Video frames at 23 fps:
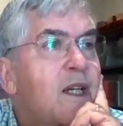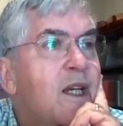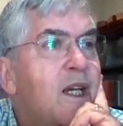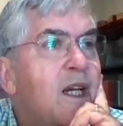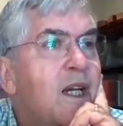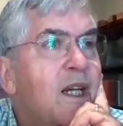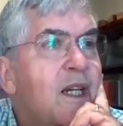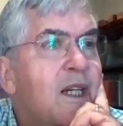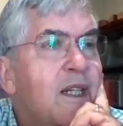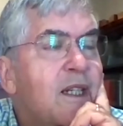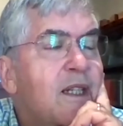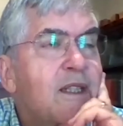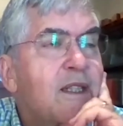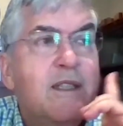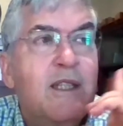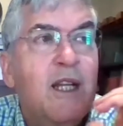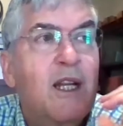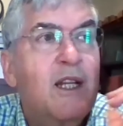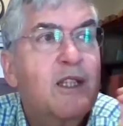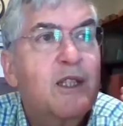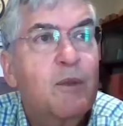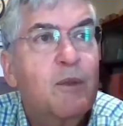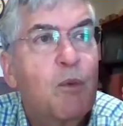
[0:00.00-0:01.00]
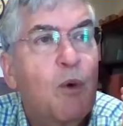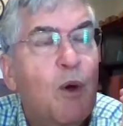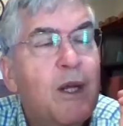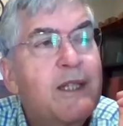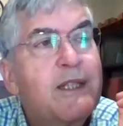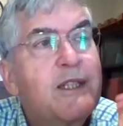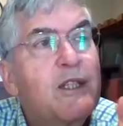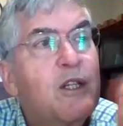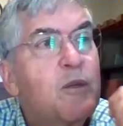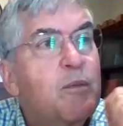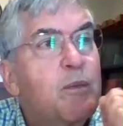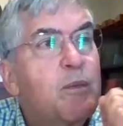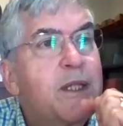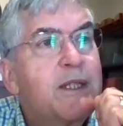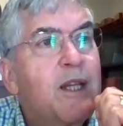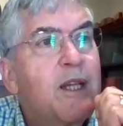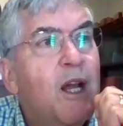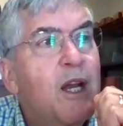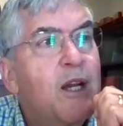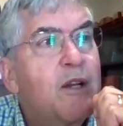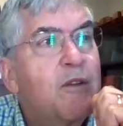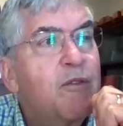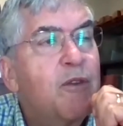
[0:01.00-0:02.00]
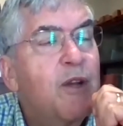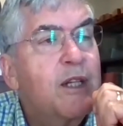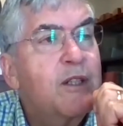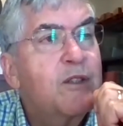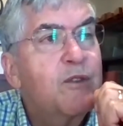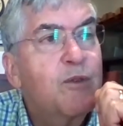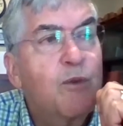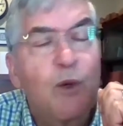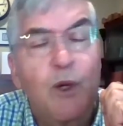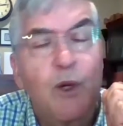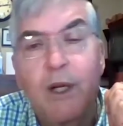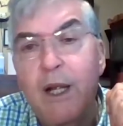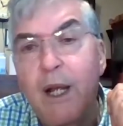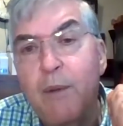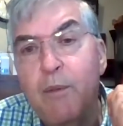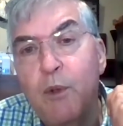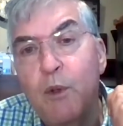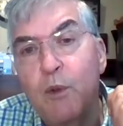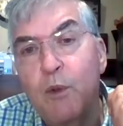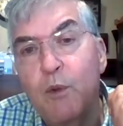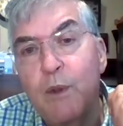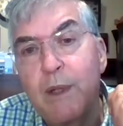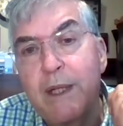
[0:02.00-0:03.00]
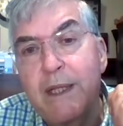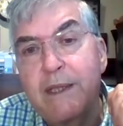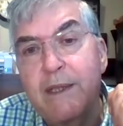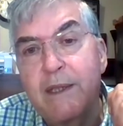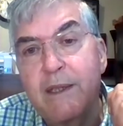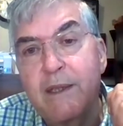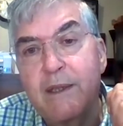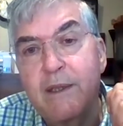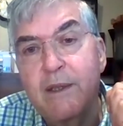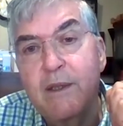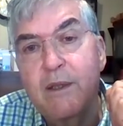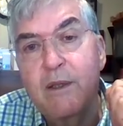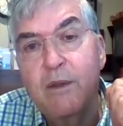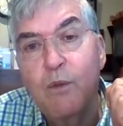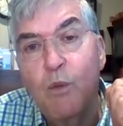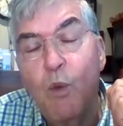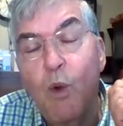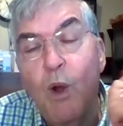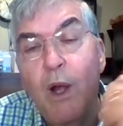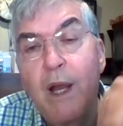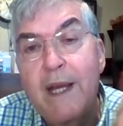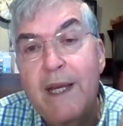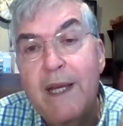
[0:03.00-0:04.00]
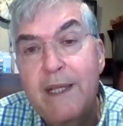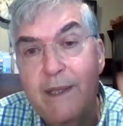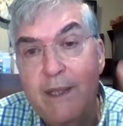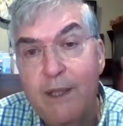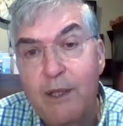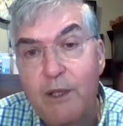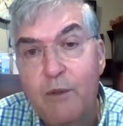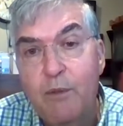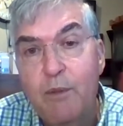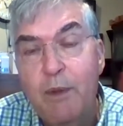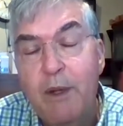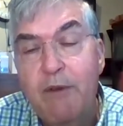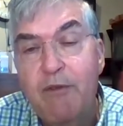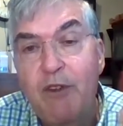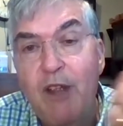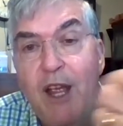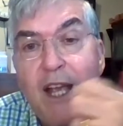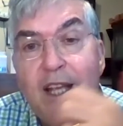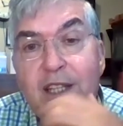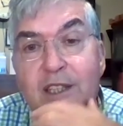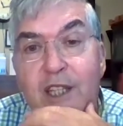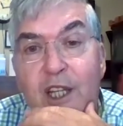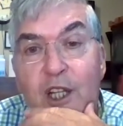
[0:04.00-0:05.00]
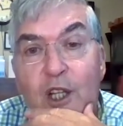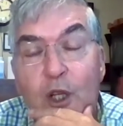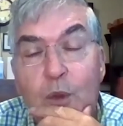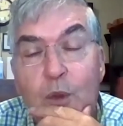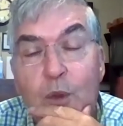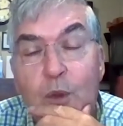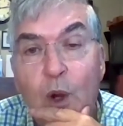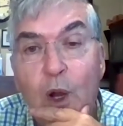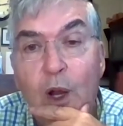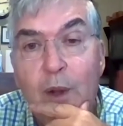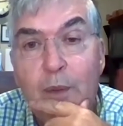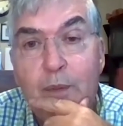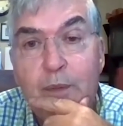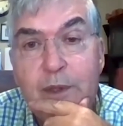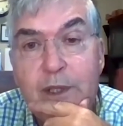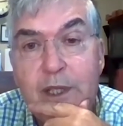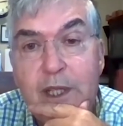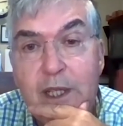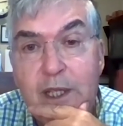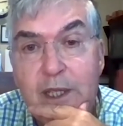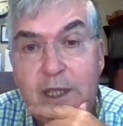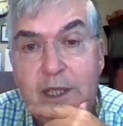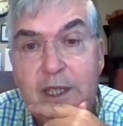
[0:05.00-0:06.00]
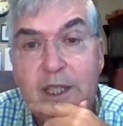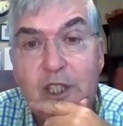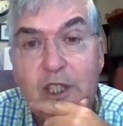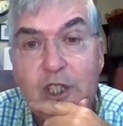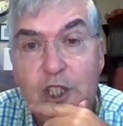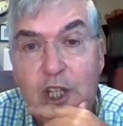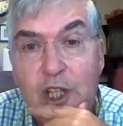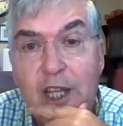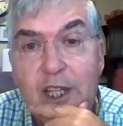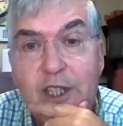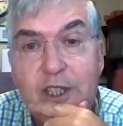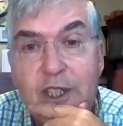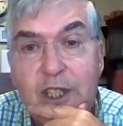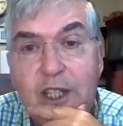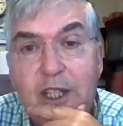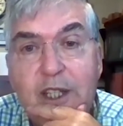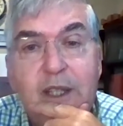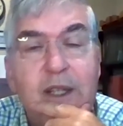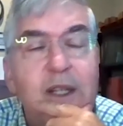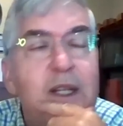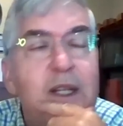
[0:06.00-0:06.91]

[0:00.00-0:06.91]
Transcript: And it's not surprising there'd be side effects for a couple reasons. One is there'd be vascular problems, as suggested.